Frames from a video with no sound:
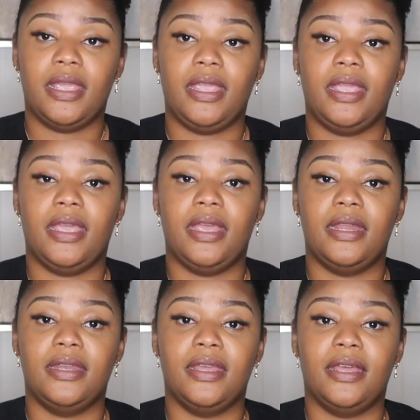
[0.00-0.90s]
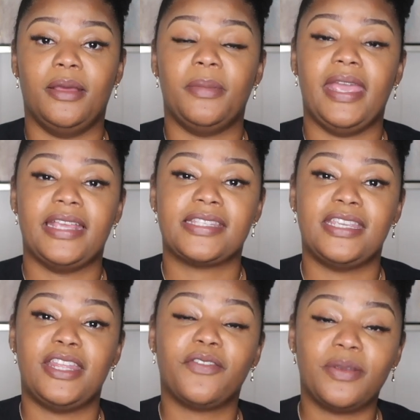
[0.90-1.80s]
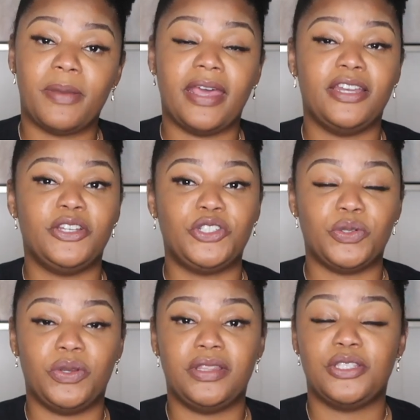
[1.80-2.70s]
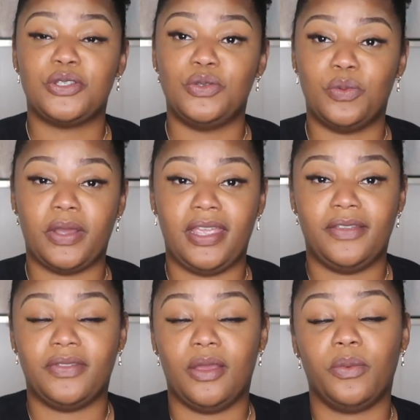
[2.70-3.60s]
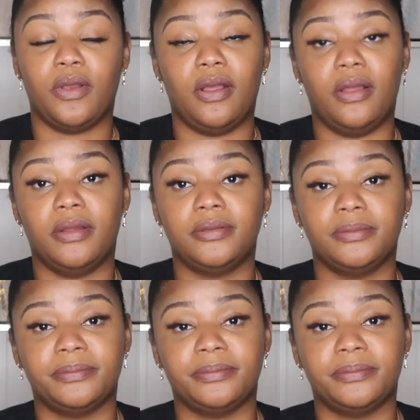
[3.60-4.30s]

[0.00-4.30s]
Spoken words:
And I'm asking everybody to join this new wave that we're on.